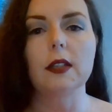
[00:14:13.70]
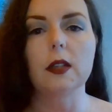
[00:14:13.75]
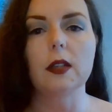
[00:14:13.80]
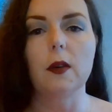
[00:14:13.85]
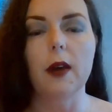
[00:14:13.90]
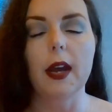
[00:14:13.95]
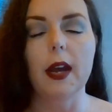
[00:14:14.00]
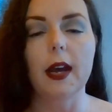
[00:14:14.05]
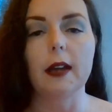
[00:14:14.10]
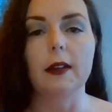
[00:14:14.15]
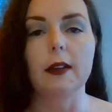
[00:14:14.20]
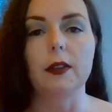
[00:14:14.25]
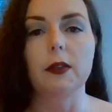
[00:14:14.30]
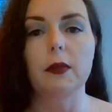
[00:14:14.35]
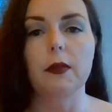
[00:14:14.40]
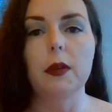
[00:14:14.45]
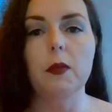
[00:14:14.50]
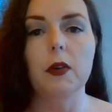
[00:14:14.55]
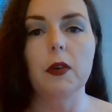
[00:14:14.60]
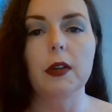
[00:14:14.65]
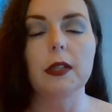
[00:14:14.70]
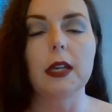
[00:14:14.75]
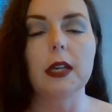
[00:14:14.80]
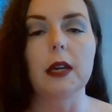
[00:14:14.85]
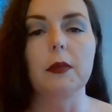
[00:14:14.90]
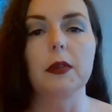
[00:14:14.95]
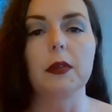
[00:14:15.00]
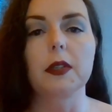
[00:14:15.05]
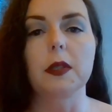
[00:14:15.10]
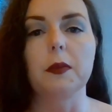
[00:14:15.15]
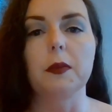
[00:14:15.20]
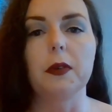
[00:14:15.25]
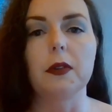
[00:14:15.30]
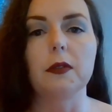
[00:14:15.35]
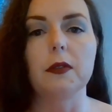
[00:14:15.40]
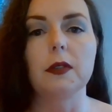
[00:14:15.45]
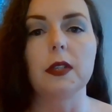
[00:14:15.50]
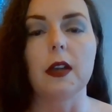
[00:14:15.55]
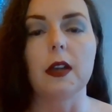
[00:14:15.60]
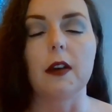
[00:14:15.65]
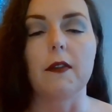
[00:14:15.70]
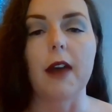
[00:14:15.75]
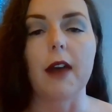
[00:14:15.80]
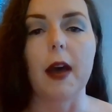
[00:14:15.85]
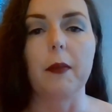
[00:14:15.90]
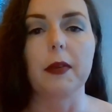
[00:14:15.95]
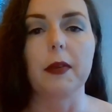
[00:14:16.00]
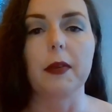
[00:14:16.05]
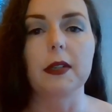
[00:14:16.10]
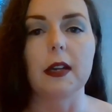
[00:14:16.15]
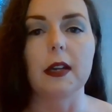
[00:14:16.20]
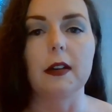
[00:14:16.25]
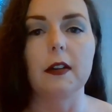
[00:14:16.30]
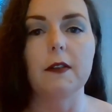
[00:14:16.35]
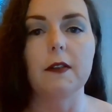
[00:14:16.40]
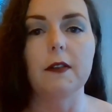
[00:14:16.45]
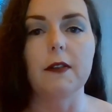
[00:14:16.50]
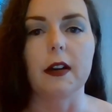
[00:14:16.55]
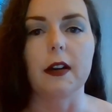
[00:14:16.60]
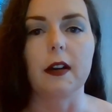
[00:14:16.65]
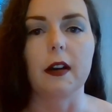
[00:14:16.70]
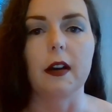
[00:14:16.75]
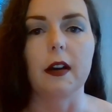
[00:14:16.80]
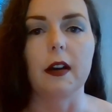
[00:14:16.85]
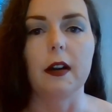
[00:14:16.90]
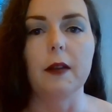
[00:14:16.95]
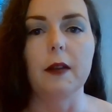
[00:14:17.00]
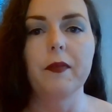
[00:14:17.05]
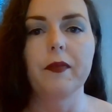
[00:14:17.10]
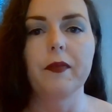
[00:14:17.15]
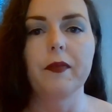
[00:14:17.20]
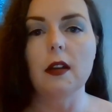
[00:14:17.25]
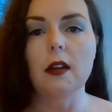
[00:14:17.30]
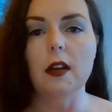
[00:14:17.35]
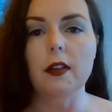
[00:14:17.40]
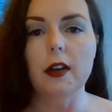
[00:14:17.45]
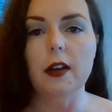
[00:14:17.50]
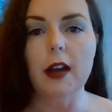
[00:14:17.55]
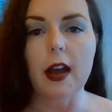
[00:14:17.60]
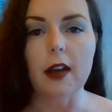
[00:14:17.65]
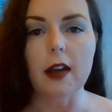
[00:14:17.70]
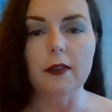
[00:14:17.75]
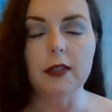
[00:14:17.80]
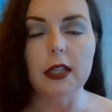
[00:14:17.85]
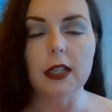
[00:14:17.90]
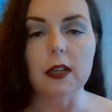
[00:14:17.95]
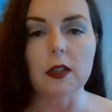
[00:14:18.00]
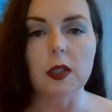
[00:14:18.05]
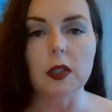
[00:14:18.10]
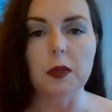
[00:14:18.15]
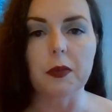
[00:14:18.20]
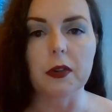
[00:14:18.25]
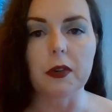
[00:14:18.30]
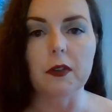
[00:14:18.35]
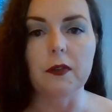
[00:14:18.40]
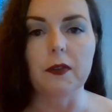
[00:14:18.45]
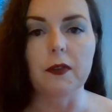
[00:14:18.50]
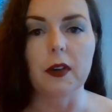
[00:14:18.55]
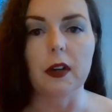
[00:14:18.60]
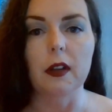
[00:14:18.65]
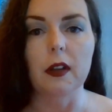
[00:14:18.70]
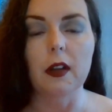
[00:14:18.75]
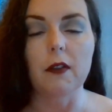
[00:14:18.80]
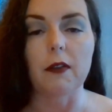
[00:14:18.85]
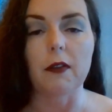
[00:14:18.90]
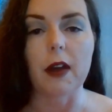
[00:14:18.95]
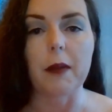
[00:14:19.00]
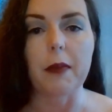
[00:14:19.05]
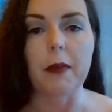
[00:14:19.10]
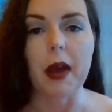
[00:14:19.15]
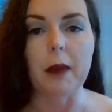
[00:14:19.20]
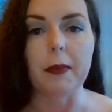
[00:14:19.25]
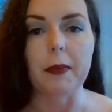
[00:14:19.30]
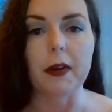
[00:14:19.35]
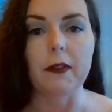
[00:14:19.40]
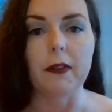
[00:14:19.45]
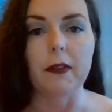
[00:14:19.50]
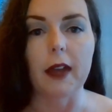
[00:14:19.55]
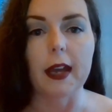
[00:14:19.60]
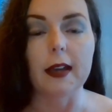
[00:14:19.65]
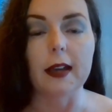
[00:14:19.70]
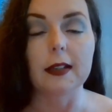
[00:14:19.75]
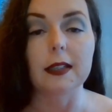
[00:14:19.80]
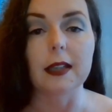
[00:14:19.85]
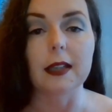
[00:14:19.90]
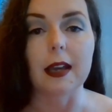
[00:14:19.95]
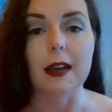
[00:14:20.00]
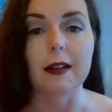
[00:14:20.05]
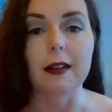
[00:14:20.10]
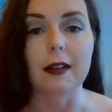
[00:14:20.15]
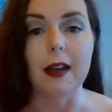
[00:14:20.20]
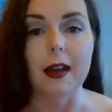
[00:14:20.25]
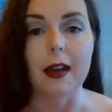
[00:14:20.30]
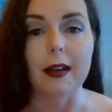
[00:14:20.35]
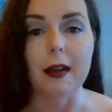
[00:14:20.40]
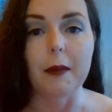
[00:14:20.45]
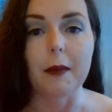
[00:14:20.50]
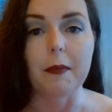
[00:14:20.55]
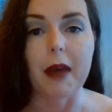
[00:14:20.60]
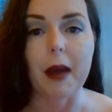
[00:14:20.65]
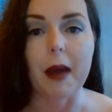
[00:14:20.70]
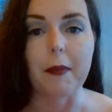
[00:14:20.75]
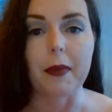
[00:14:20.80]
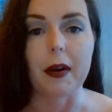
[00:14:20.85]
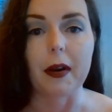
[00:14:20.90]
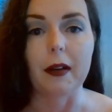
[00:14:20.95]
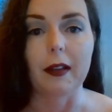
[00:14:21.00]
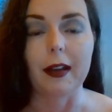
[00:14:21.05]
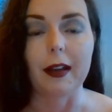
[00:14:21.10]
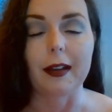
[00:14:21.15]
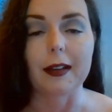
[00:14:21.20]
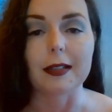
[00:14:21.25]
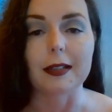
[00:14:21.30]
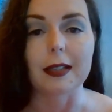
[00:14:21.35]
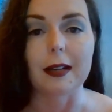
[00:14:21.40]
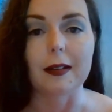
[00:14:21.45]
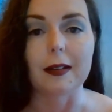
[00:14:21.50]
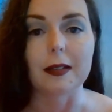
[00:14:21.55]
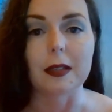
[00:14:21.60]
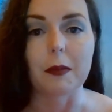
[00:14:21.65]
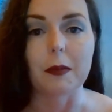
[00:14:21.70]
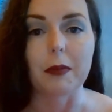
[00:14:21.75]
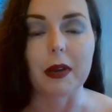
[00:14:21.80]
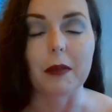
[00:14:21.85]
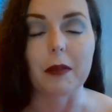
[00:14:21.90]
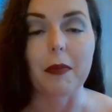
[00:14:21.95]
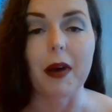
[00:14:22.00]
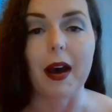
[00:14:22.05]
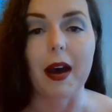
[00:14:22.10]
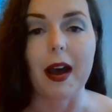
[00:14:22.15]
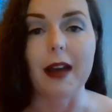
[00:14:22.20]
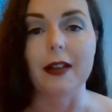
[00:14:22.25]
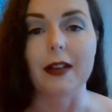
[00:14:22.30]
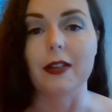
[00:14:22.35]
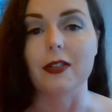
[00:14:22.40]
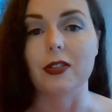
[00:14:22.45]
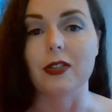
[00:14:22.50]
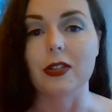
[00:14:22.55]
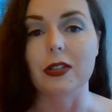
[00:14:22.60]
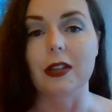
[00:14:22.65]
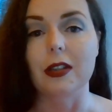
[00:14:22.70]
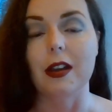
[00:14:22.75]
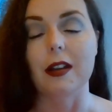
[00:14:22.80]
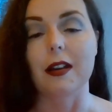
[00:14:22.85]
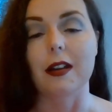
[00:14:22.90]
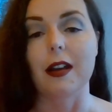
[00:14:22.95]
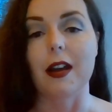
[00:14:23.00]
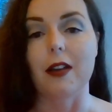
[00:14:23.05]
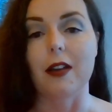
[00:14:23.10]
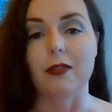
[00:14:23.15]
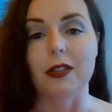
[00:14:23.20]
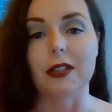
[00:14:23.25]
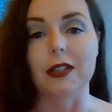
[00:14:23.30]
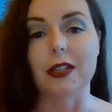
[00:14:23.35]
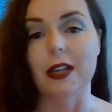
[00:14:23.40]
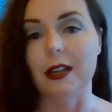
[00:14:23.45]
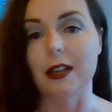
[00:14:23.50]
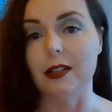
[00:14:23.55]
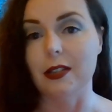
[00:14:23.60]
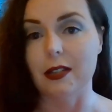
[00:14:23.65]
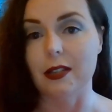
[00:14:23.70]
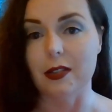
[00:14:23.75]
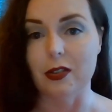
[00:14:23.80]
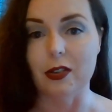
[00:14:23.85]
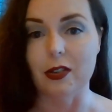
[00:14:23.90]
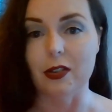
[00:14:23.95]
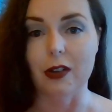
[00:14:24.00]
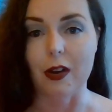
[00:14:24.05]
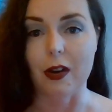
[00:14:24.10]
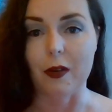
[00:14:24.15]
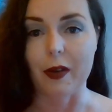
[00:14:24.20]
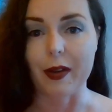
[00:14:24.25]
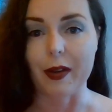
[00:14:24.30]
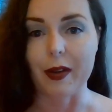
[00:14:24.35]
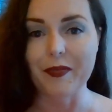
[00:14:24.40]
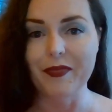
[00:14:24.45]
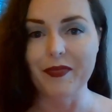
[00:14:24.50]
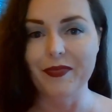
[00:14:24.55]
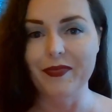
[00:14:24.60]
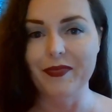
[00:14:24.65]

so I added three more tablespoons of apple cider vinegar, another half teaspoonful of red pepper flakes, and cayenne pepper. Like I said, it's a big pot and you just kind of have to taste as you're going.